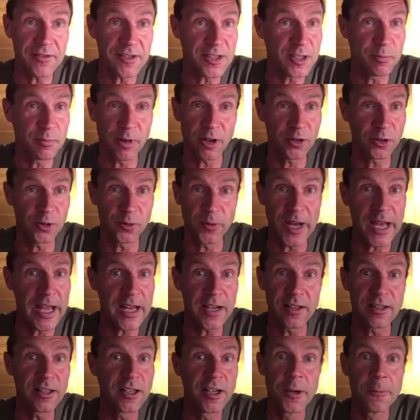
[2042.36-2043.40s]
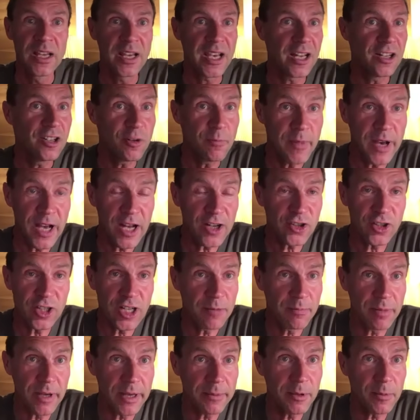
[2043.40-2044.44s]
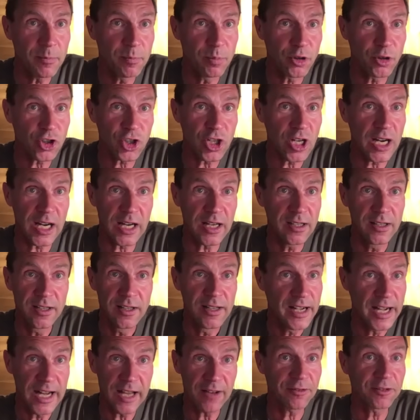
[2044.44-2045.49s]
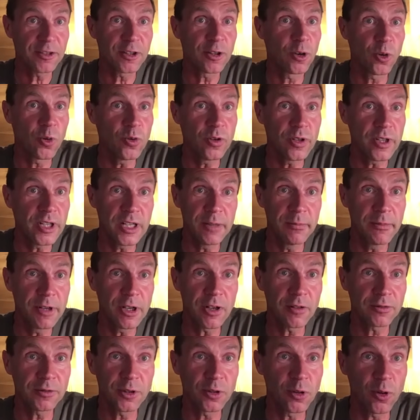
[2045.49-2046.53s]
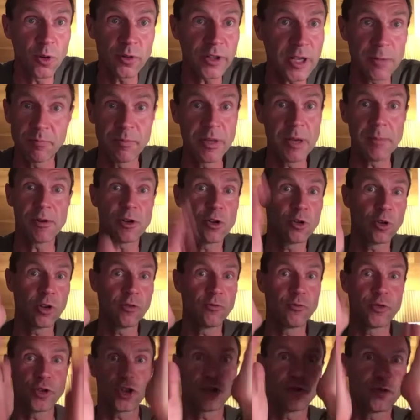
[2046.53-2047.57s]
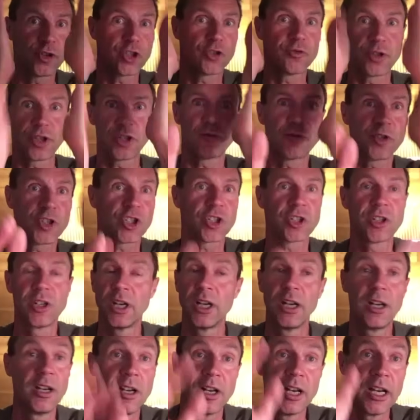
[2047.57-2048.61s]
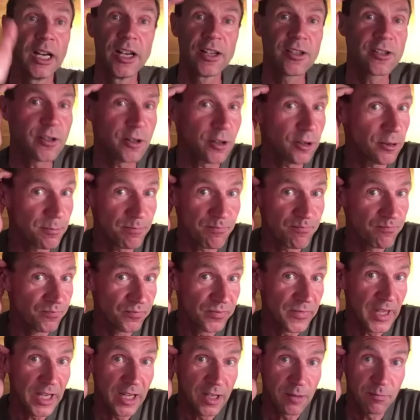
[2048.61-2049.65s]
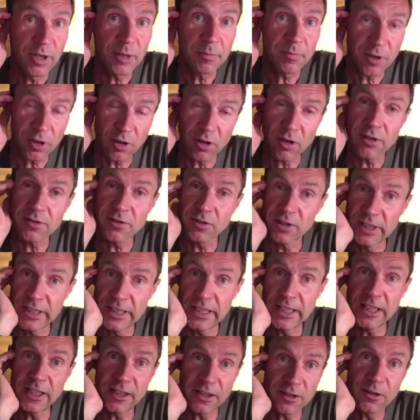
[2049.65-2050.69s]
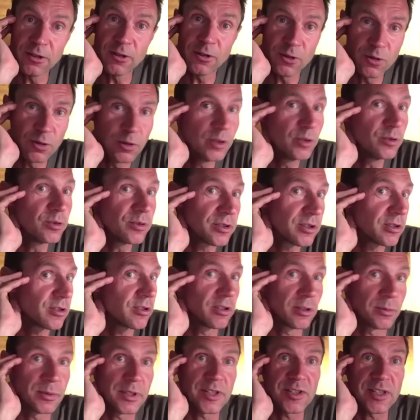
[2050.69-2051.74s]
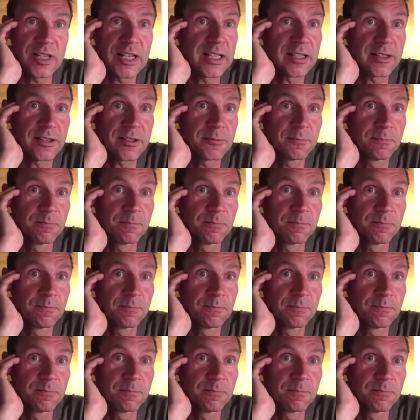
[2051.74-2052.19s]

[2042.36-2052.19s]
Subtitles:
is about to end. Can you imagine a baby push car left alone in the middle of the road and people going push, push, push, push? So people also need to use common sense.